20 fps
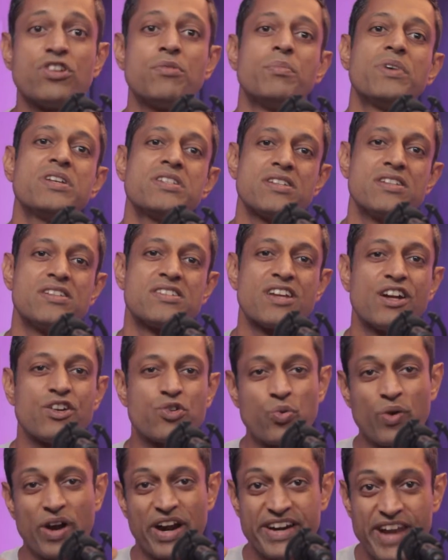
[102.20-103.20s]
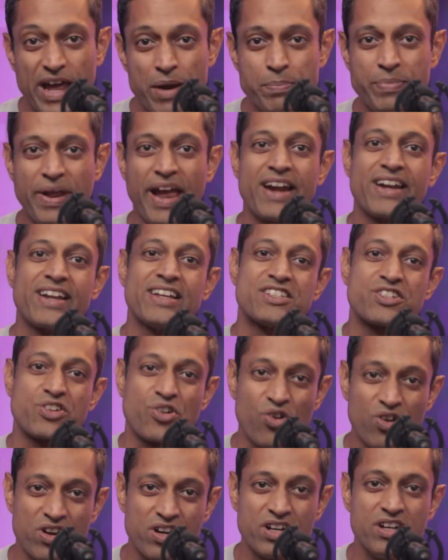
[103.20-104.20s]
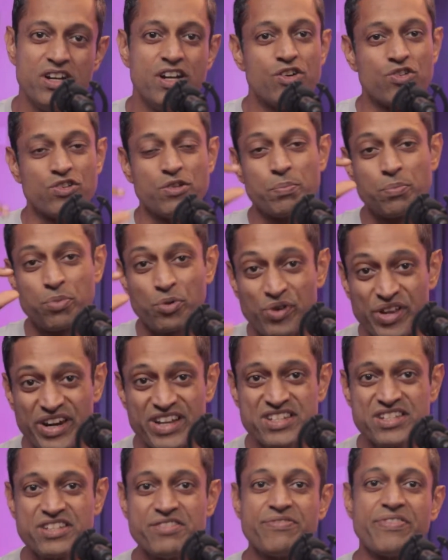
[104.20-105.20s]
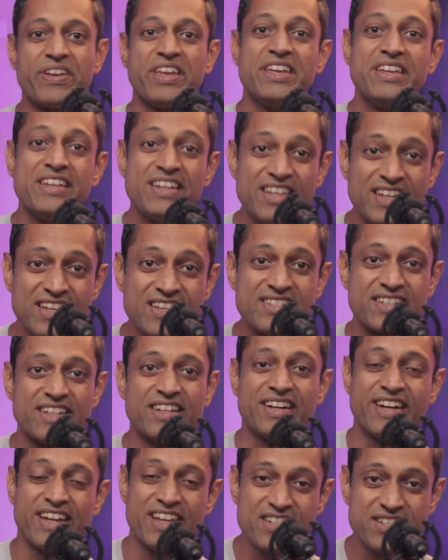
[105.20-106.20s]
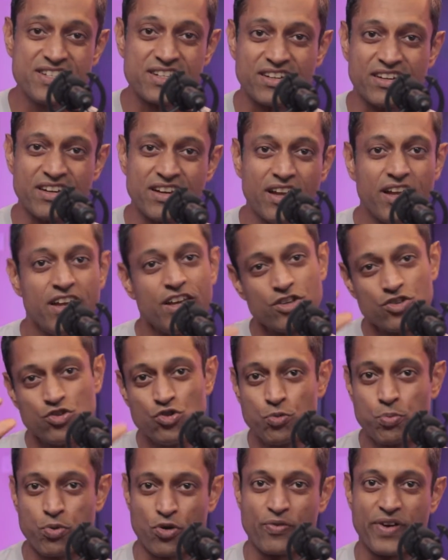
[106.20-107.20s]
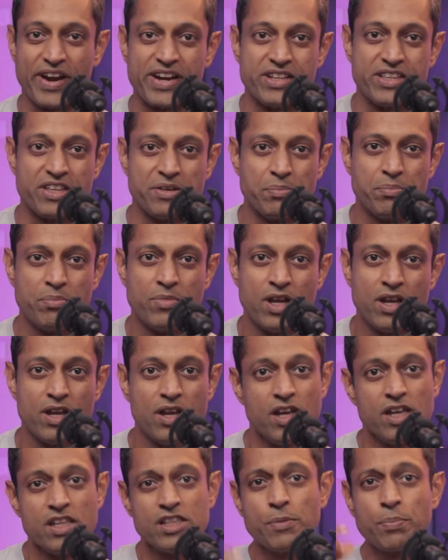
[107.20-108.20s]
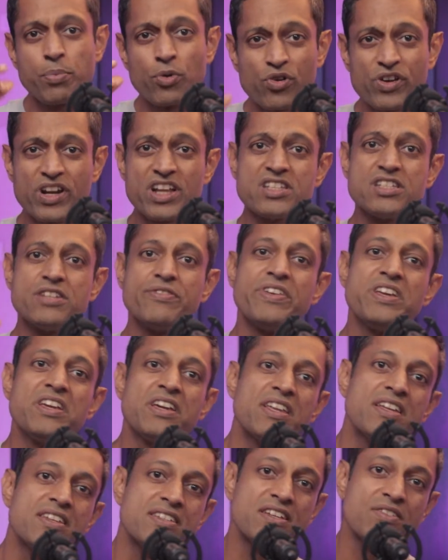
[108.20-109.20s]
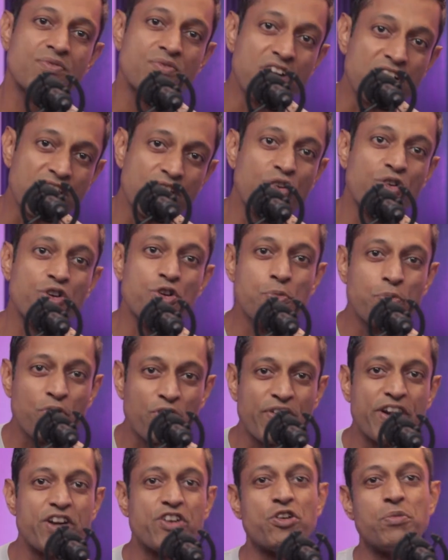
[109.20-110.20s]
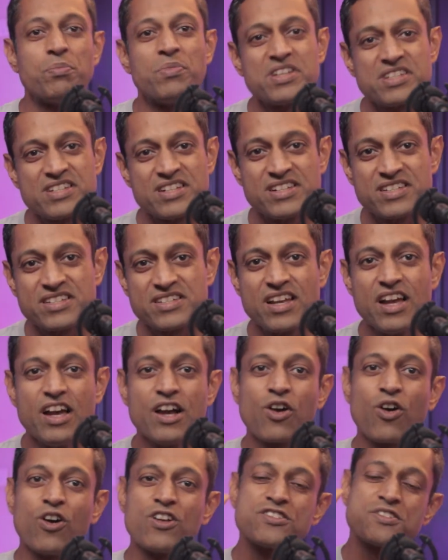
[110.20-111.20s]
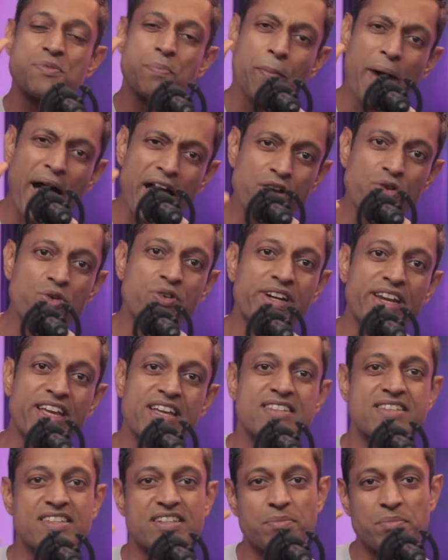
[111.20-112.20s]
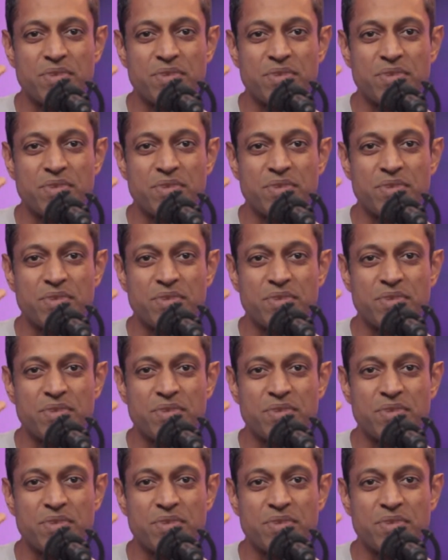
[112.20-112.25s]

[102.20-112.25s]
your muscles to adapt and get stronger to the progressive increase in tension you provide them. The progressive increase in workload you provide to your muscles causes micro tears in the